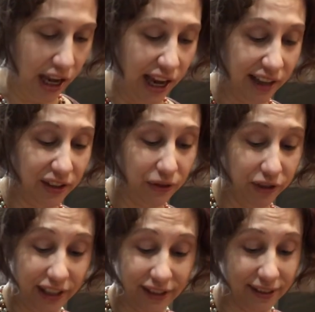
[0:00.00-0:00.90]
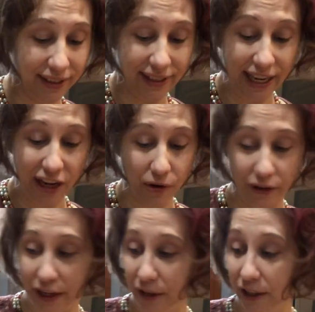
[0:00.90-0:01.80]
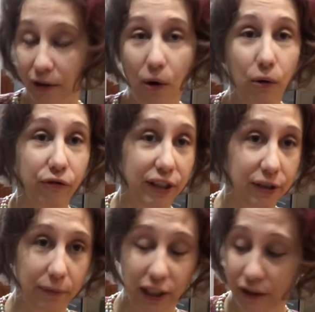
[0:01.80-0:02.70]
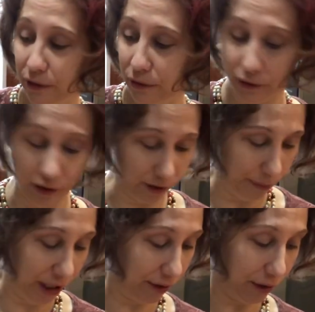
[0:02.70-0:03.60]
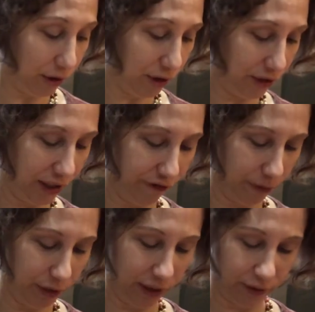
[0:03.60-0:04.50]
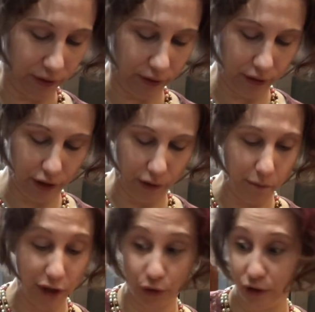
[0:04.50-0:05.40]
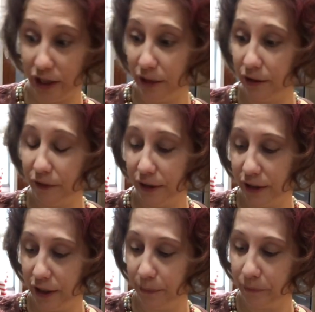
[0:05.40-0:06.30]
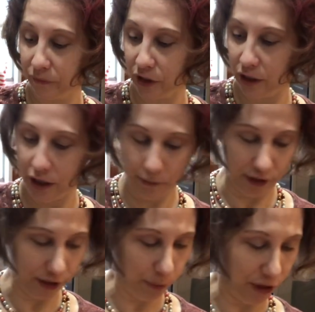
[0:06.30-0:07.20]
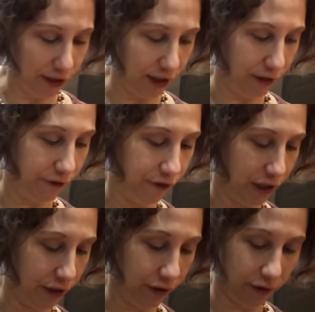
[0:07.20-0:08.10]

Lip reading: And this really doesn't take all that, like the whole recipe, the longest thing for me is, measuring out everything. But this part's kind of fun.